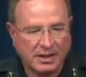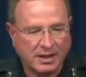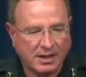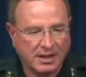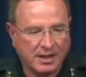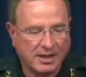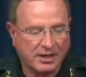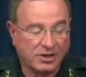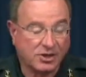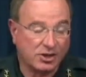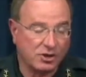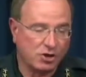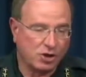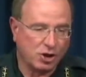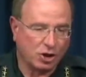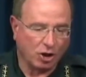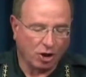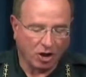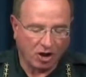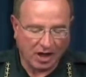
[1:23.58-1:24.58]
They said she
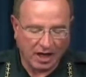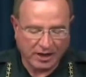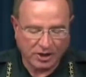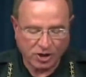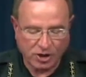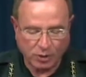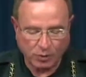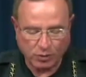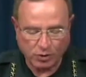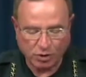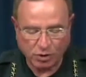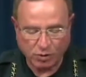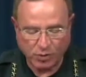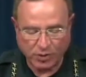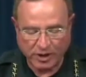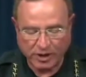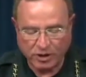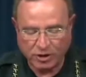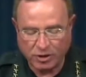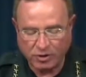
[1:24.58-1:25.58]
looked like she was
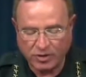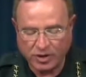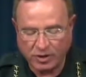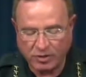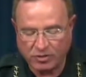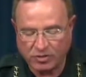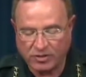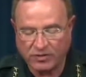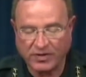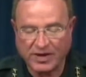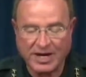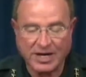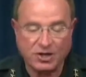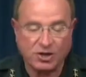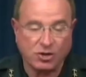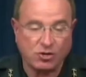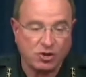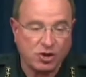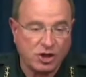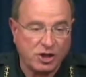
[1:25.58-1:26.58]
22 years of age,
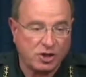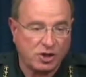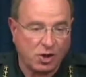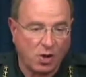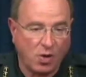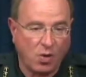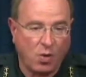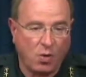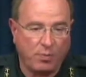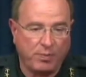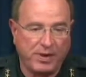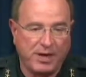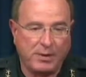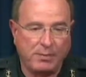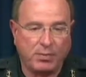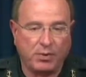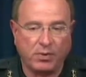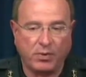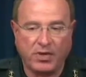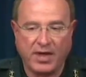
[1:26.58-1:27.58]
and she told
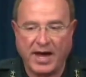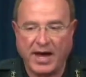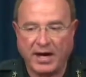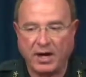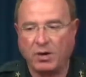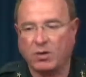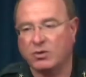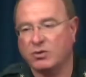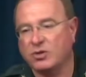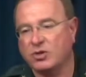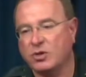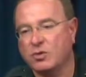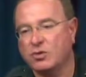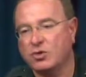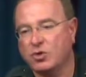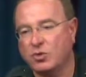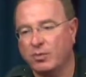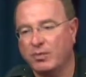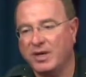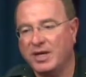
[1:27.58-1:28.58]
people that on
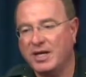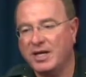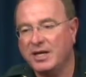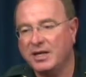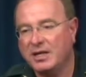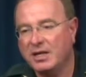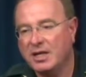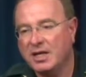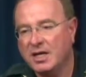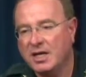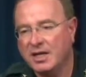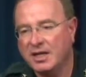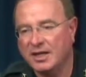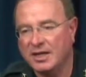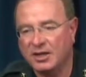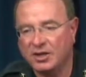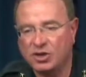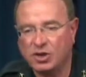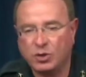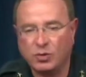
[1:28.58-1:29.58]
social media
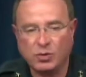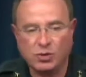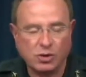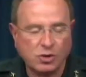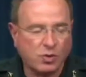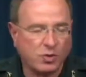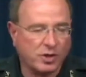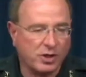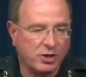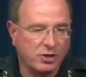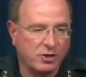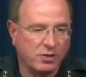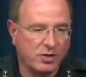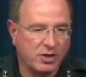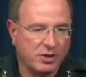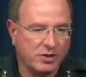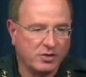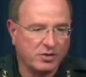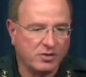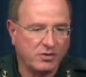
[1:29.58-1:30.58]
that she was 22
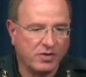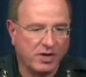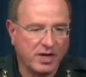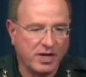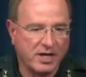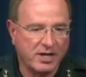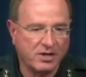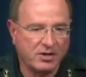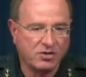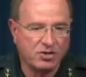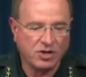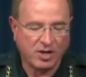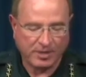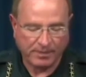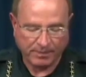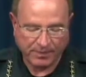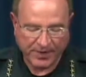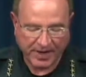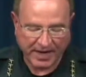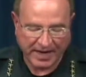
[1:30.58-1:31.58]
years of age
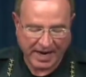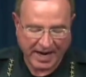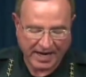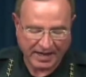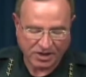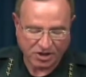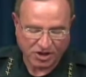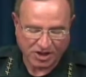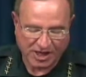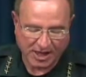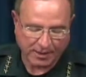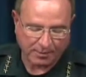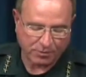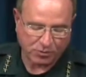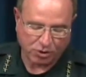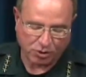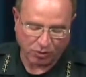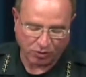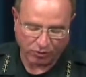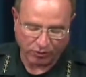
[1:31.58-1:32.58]
and had
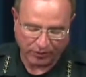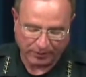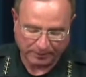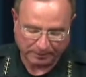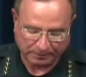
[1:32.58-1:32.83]
stepchildren.